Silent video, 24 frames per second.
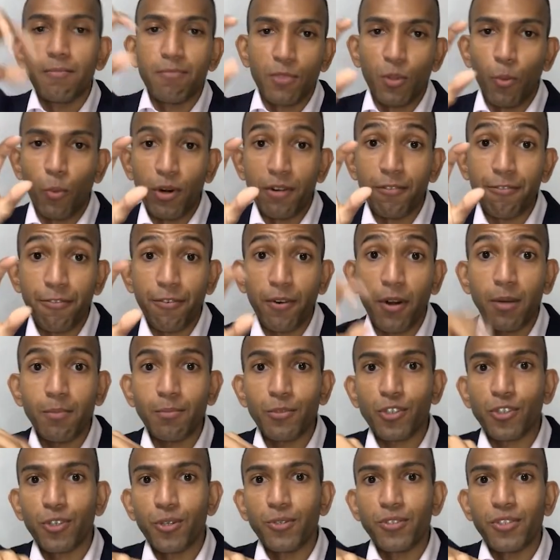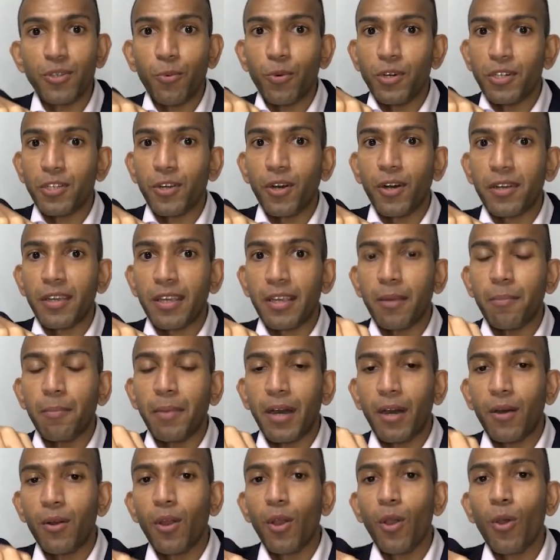The word from shows that we're talking
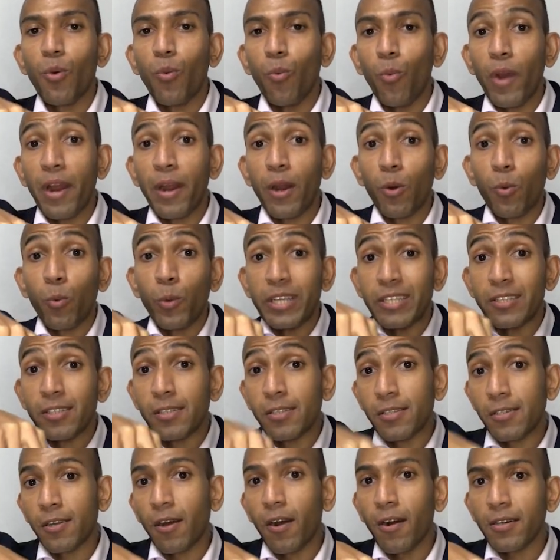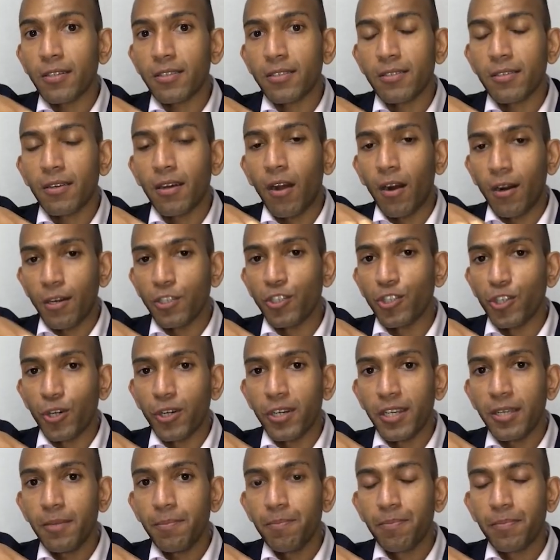about where we start our
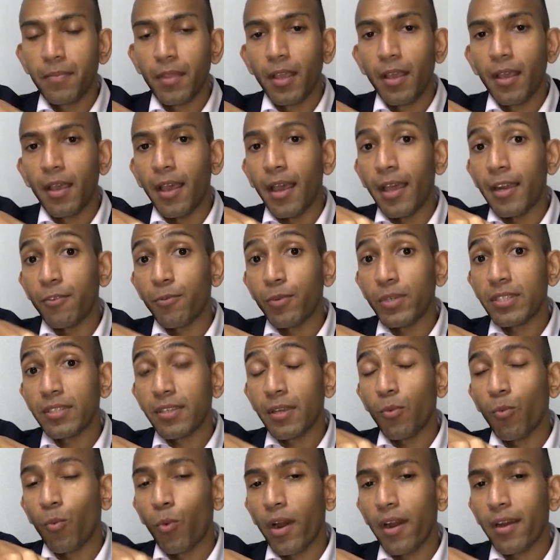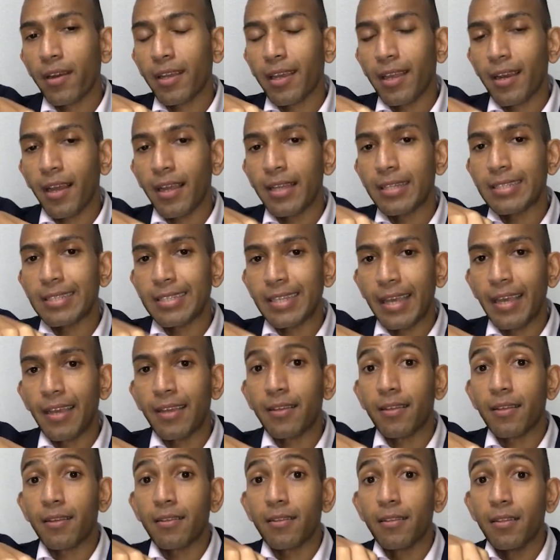journey. And if we say, where can I
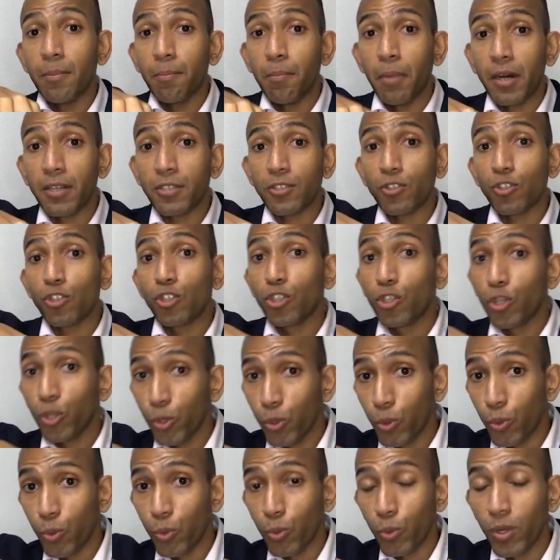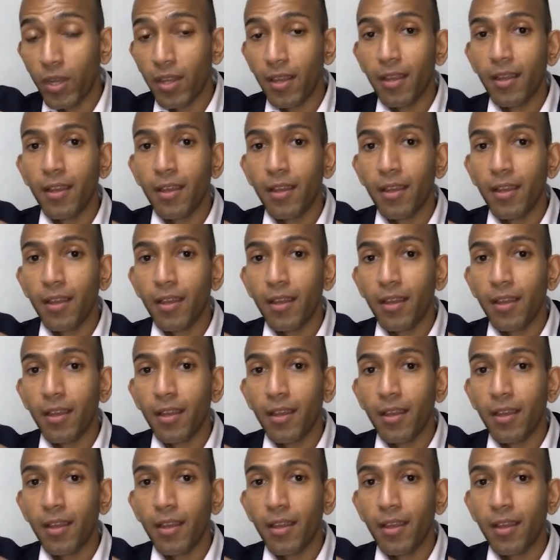take the bus to?